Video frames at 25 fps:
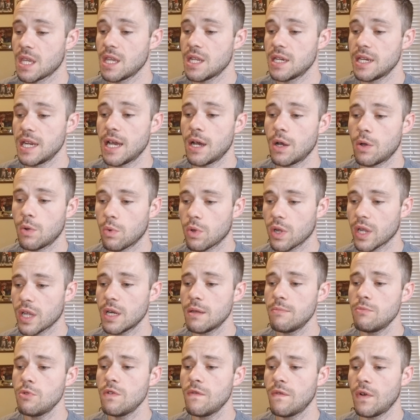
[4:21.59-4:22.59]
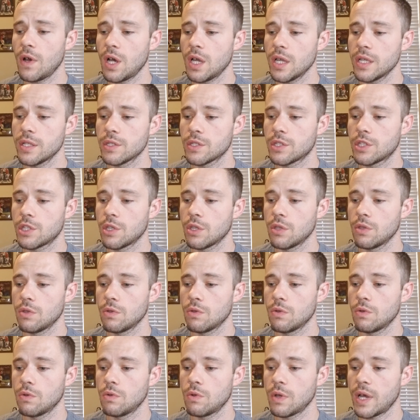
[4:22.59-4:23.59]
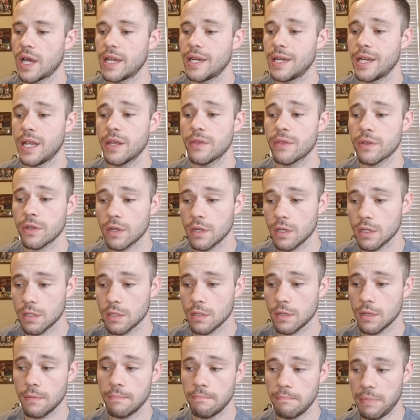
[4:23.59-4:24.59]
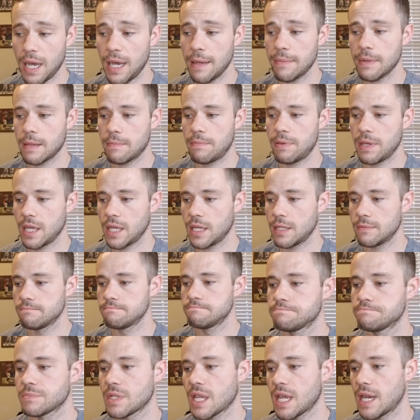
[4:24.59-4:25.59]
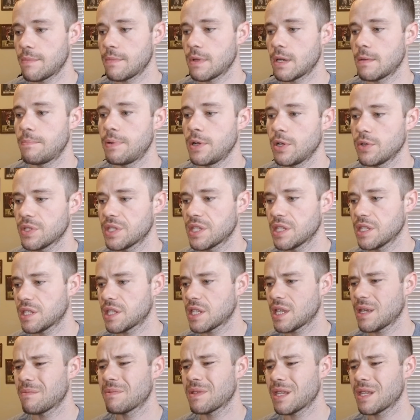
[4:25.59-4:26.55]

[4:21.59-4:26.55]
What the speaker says: Now we're gonna move on to another Bobby pen, and I'm gonna post this up.